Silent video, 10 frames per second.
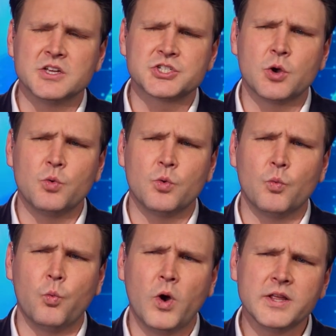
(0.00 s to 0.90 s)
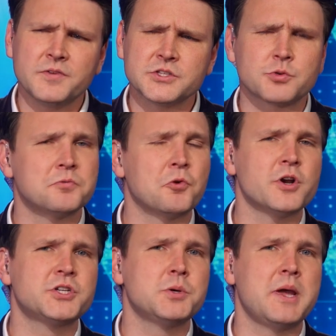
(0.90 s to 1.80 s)
So what if it's
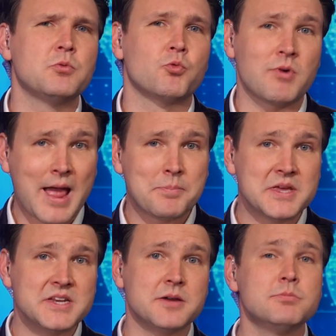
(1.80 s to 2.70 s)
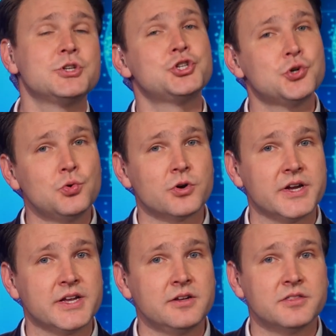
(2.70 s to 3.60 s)
referring to a rapid
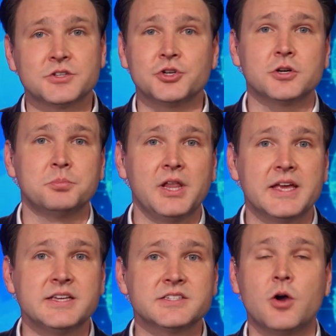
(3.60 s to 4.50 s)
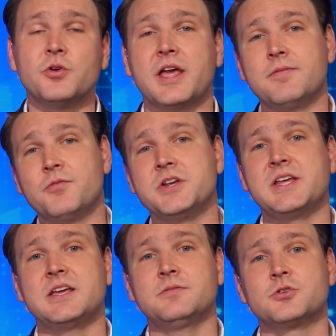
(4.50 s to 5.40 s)
maturing that took place on every
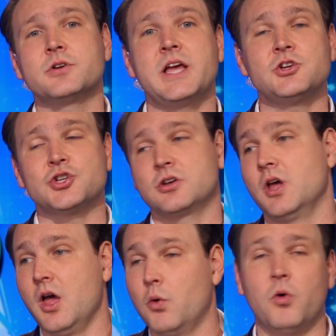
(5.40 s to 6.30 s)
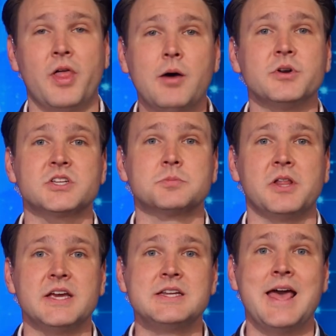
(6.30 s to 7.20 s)
day of creation? Well, that would
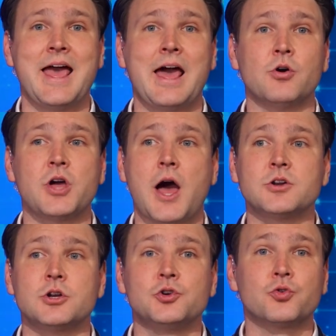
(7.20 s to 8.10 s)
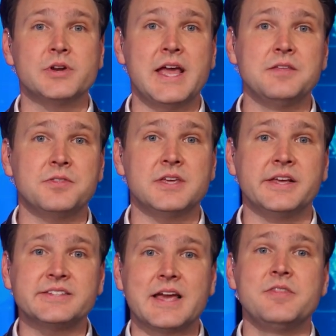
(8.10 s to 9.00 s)
explain how God could create
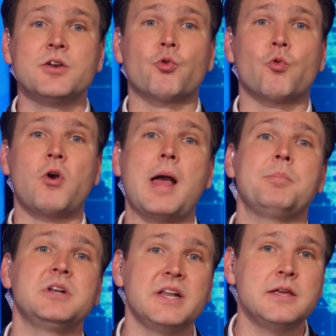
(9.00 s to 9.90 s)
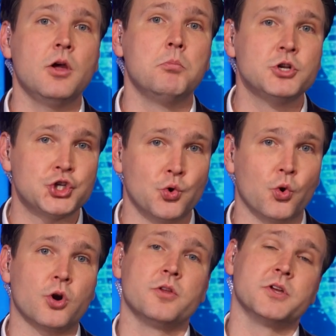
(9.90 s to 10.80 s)
things and then rapidly
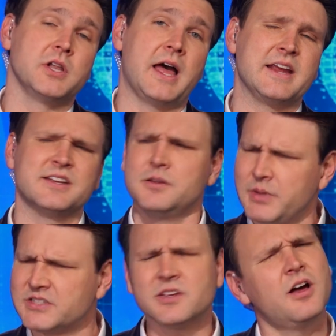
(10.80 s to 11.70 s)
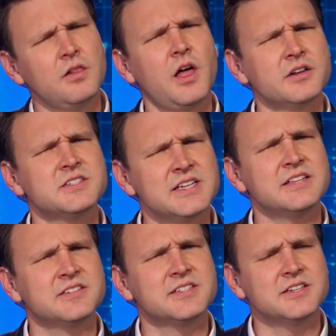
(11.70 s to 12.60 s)
mature the light. It makes a lot of
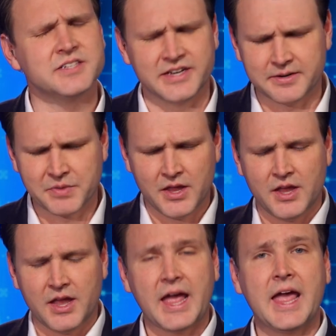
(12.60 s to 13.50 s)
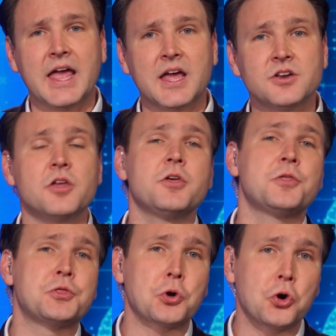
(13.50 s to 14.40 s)
sense, doesn't it? And the
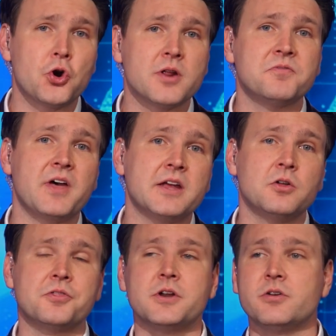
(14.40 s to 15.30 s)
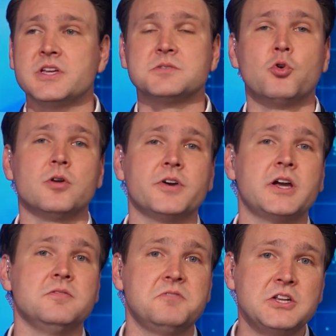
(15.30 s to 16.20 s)
third and final theory is more of a
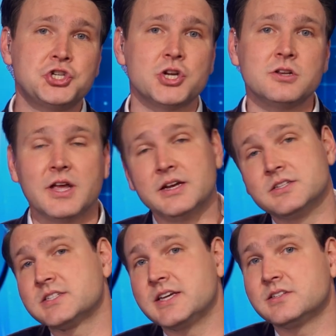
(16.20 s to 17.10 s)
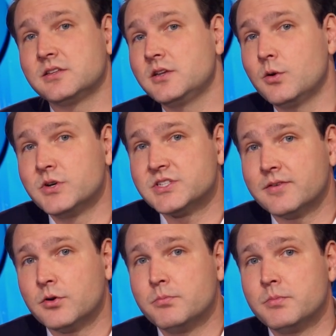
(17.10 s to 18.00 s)
convention, and it states that no one has
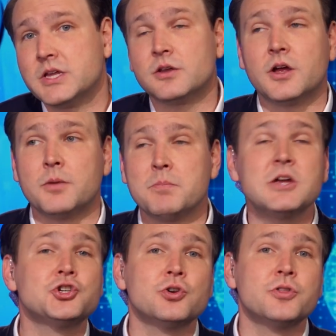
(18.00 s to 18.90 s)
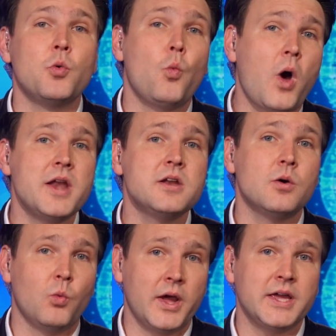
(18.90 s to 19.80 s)
ever measured the
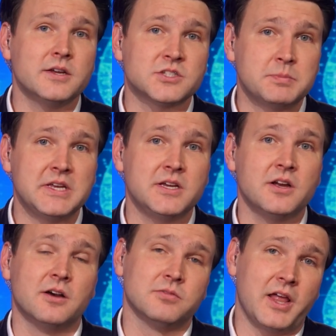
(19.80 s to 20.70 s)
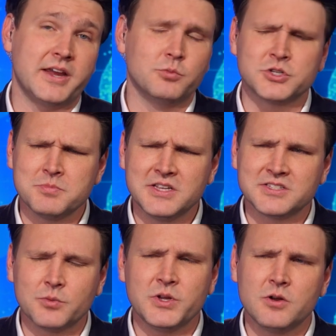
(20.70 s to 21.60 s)
one-way speed of light, which
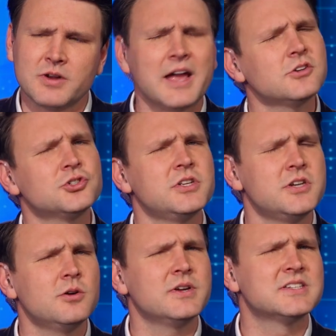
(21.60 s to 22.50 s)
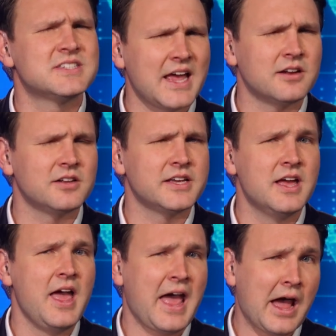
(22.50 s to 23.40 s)
means that we don't actually know exactly
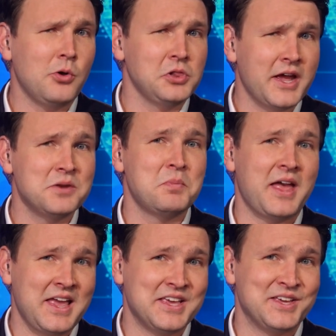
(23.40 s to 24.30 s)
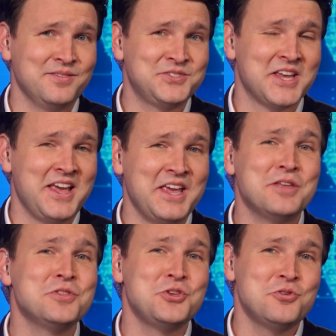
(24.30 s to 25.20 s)
how light behaves
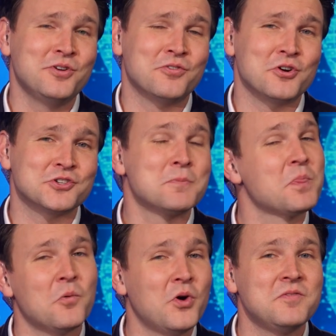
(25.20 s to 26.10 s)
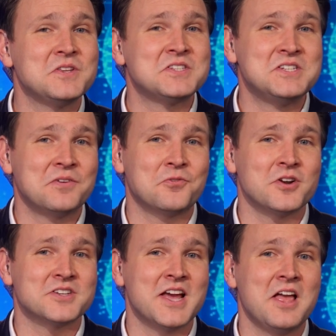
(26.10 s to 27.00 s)
in the universe. What if it's
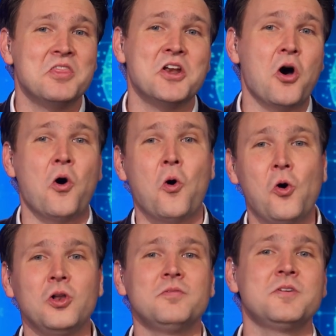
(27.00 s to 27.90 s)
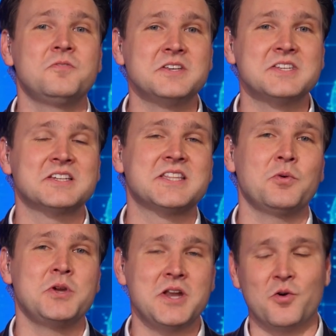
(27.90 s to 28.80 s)
different than all of the physics
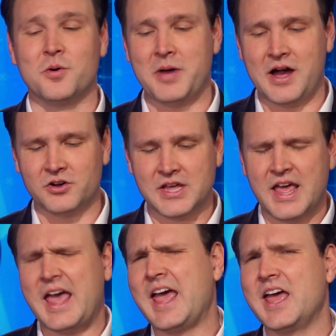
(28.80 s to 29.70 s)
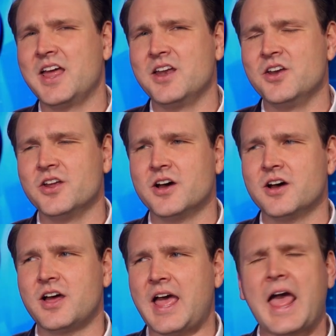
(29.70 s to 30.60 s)
that we know about? And
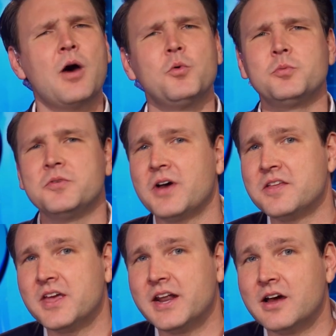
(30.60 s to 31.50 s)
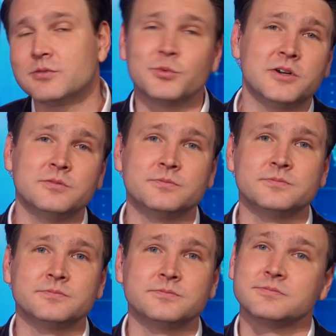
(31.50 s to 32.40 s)
how would we find that out? Well,
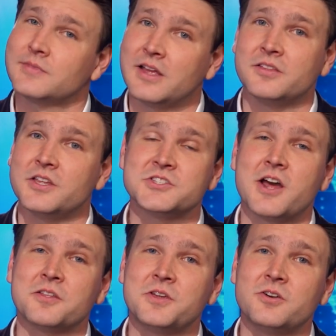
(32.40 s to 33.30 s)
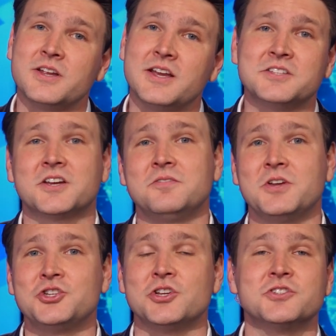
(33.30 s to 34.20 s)
it's not a theory, it's a
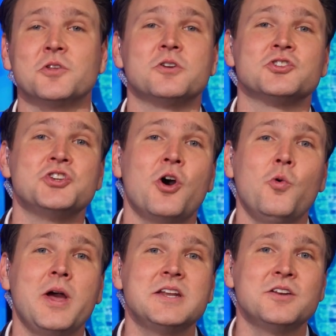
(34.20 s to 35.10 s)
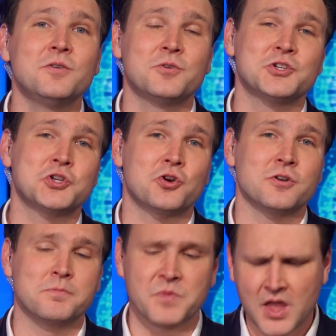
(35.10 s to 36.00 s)
convention, so there's no way to know for certain.